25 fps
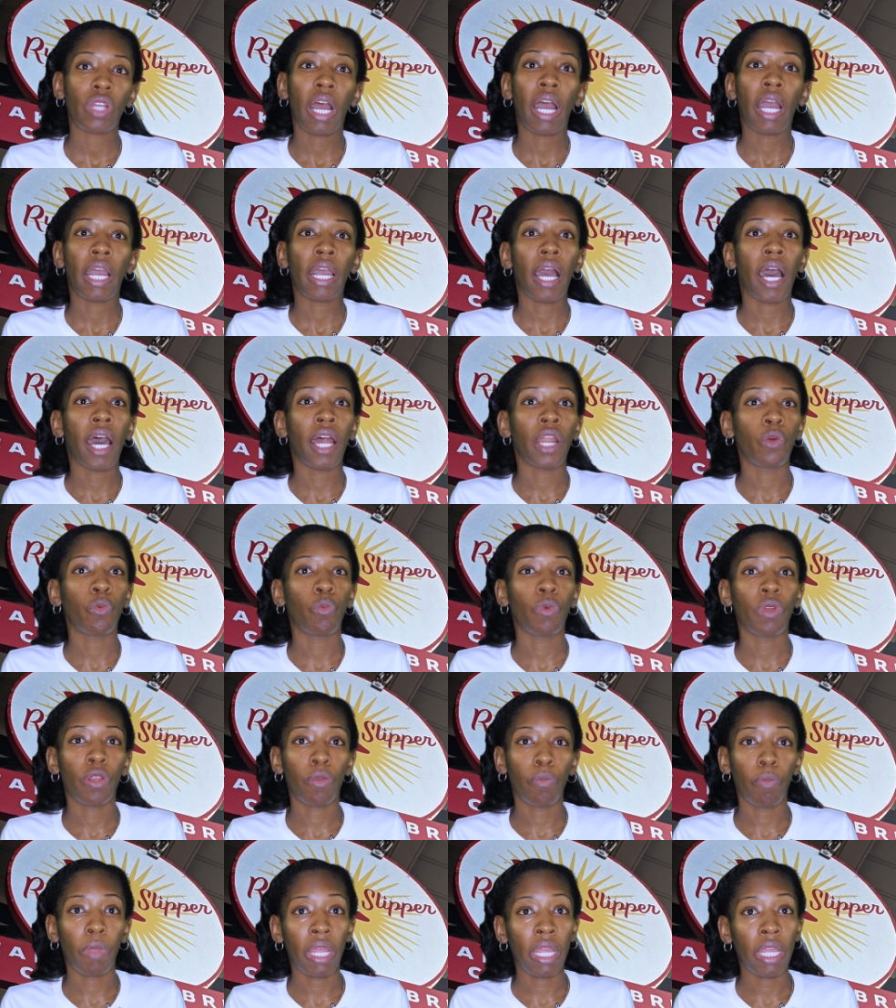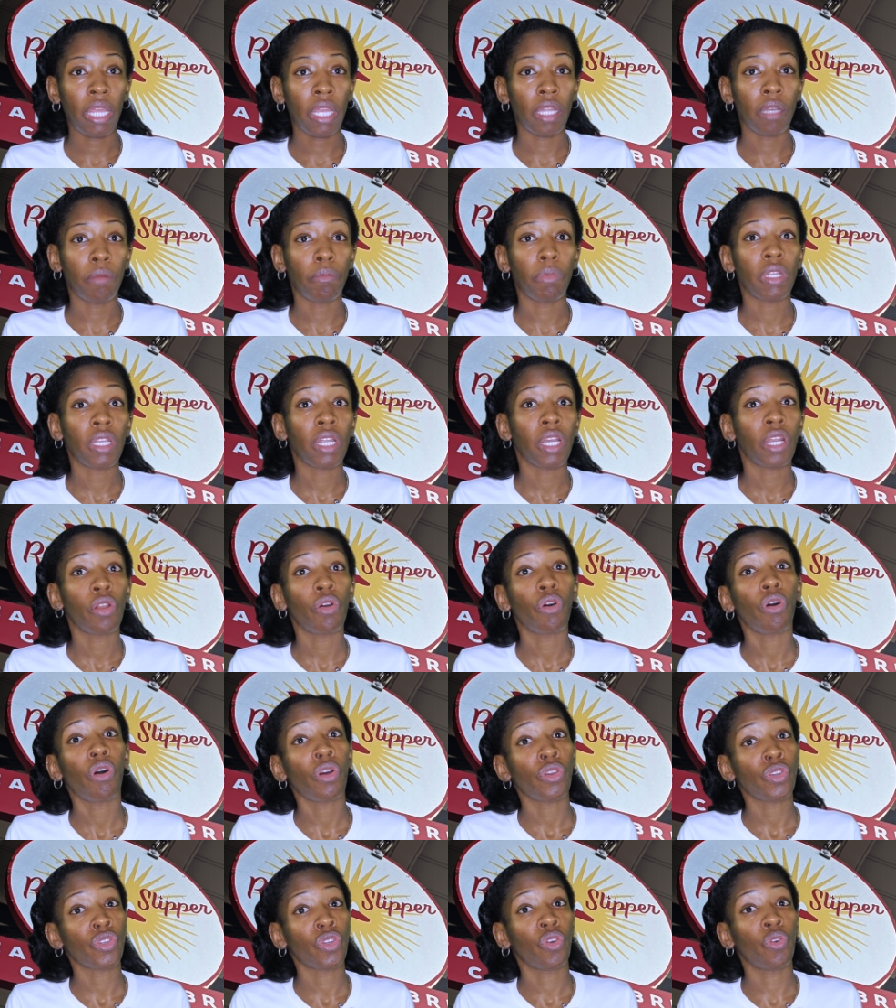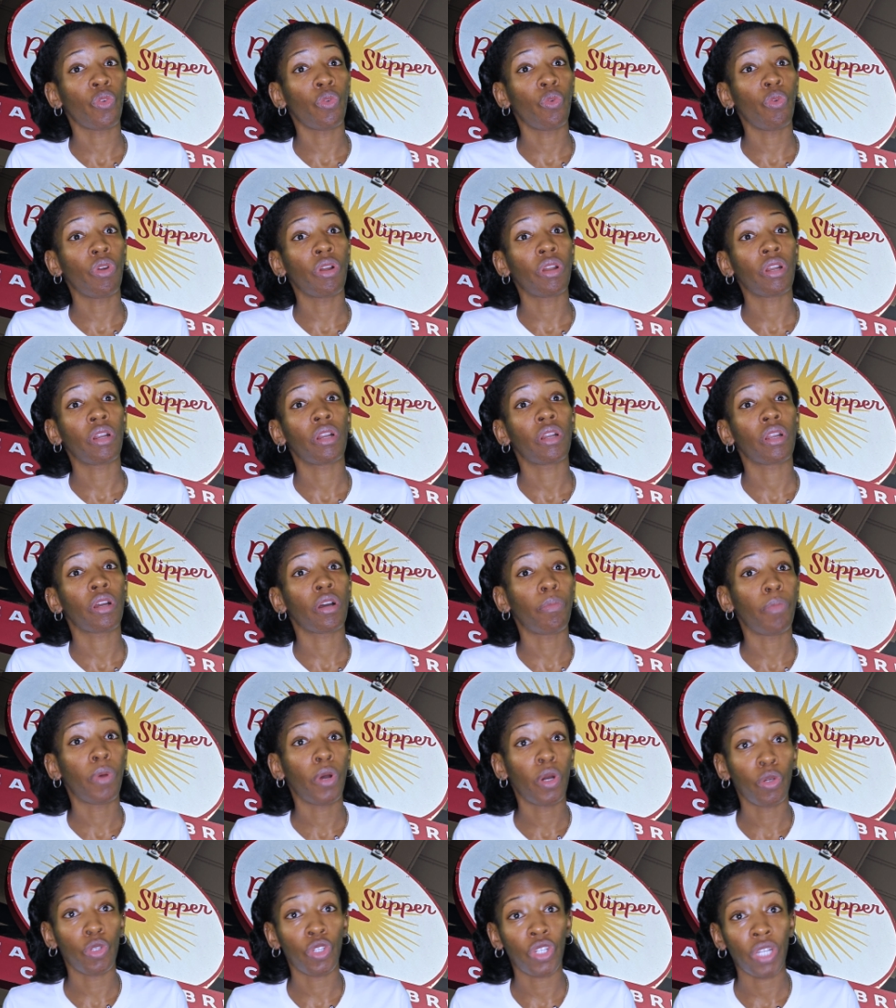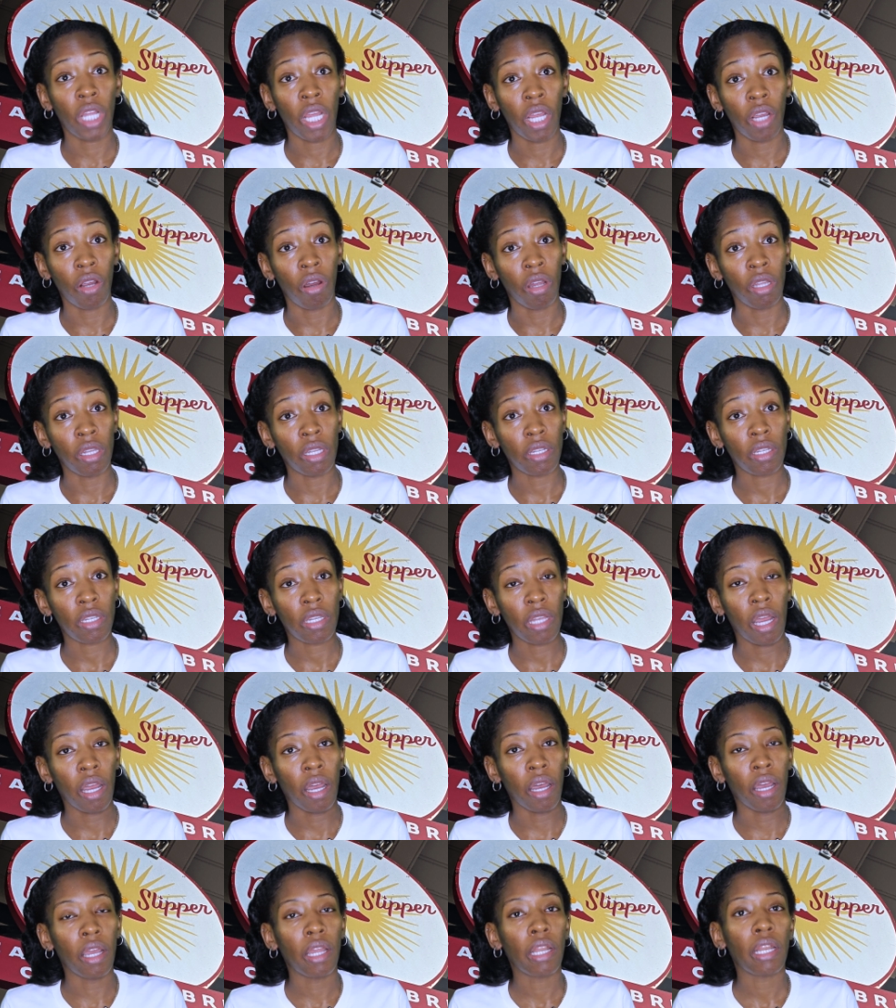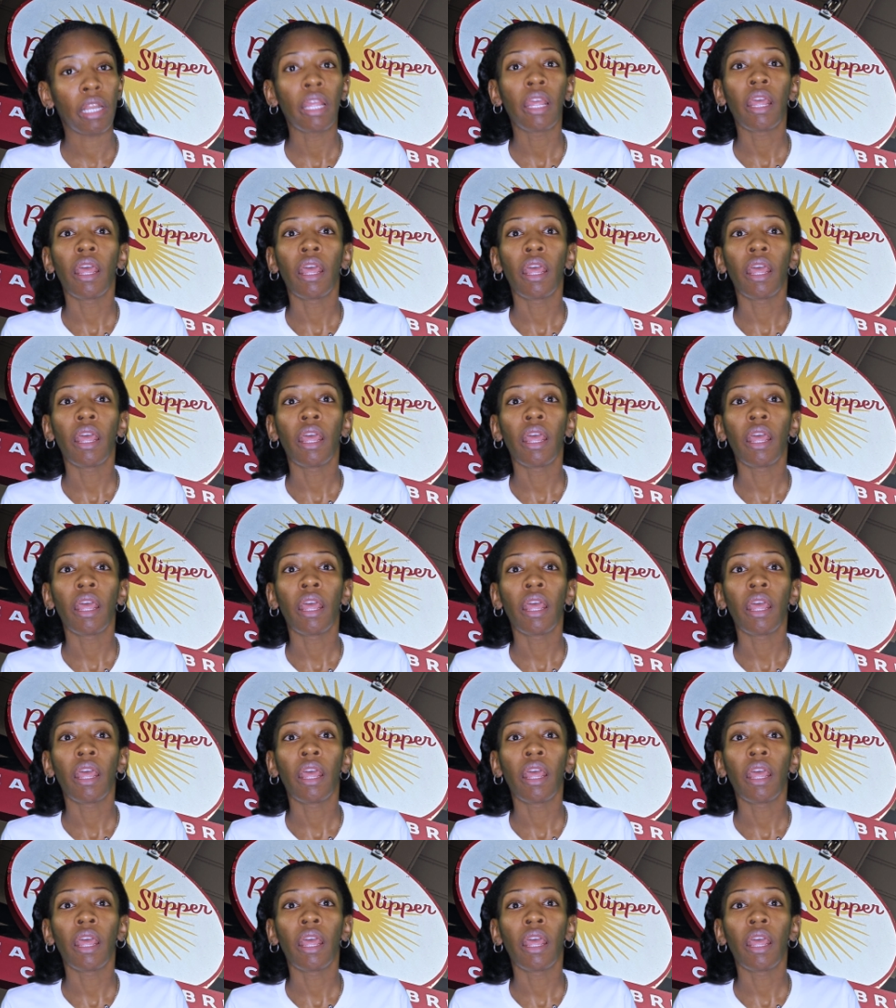I got it with bacon, but then also ordered a poached egg on the side.